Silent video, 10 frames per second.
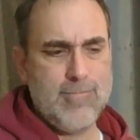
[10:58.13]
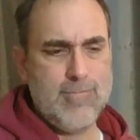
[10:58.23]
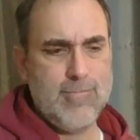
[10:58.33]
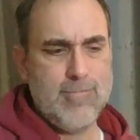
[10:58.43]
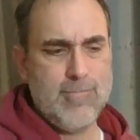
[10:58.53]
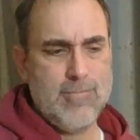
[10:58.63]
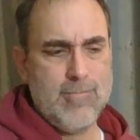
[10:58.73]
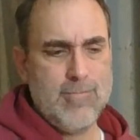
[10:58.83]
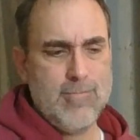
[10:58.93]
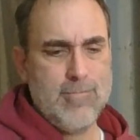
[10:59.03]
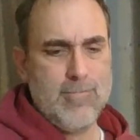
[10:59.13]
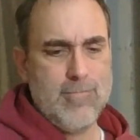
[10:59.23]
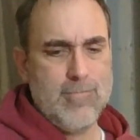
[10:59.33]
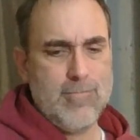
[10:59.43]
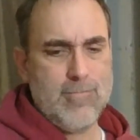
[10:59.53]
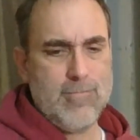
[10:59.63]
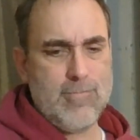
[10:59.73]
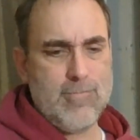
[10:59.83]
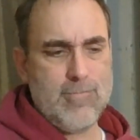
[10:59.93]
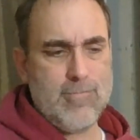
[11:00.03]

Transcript: Nothing is said.